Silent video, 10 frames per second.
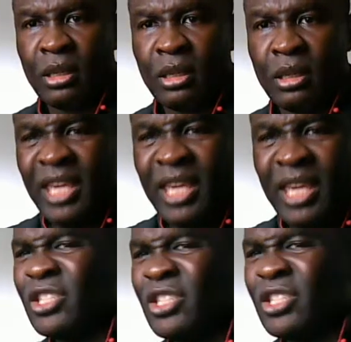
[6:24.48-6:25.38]
like he
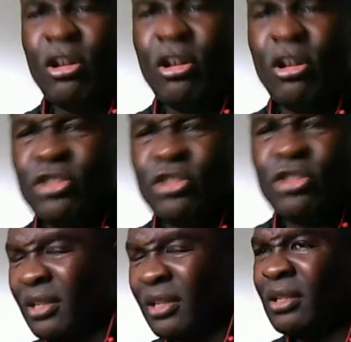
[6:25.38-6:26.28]
is the
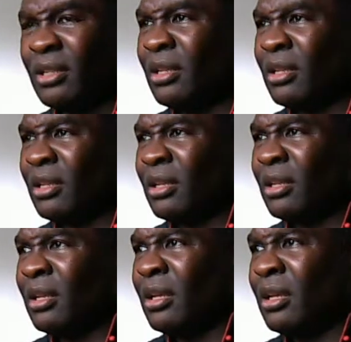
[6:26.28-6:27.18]
ultimate
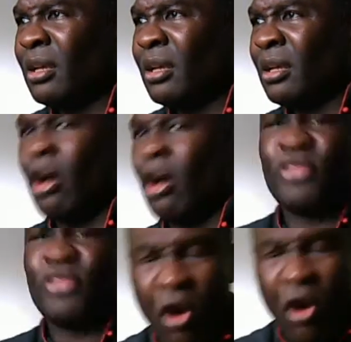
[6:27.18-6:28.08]

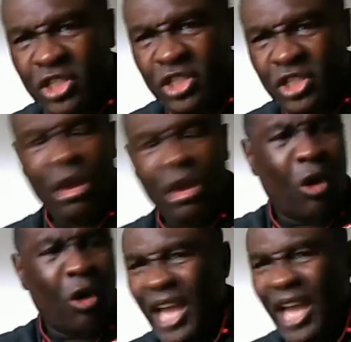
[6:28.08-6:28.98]
authority
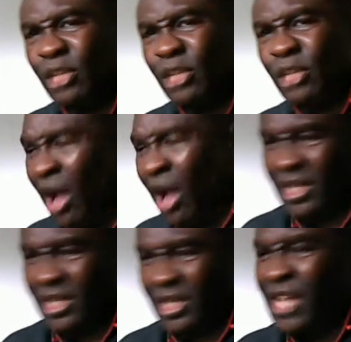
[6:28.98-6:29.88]
on Elijah Muhammad.
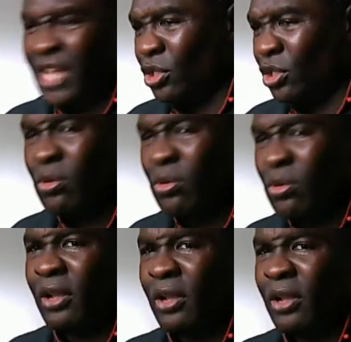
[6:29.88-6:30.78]
Yes, you
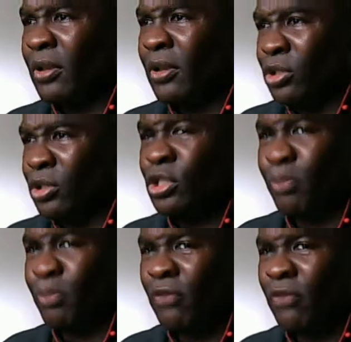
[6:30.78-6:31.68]

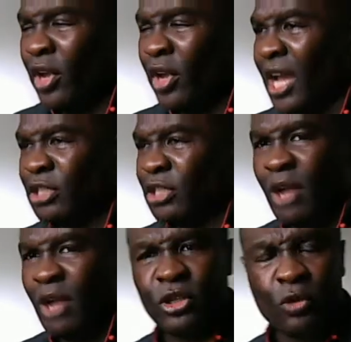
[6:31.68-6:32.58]
spoke for Elijah
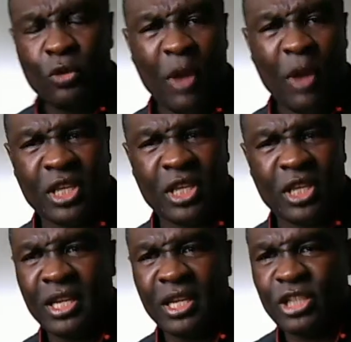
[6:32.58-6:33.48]
Muhammad. You represent
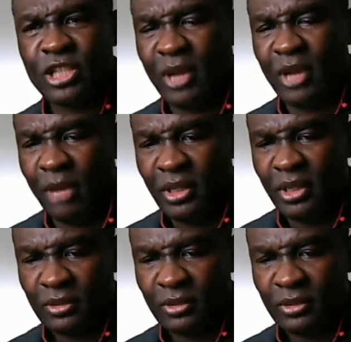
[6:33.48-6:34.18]
Elijah Muhammad.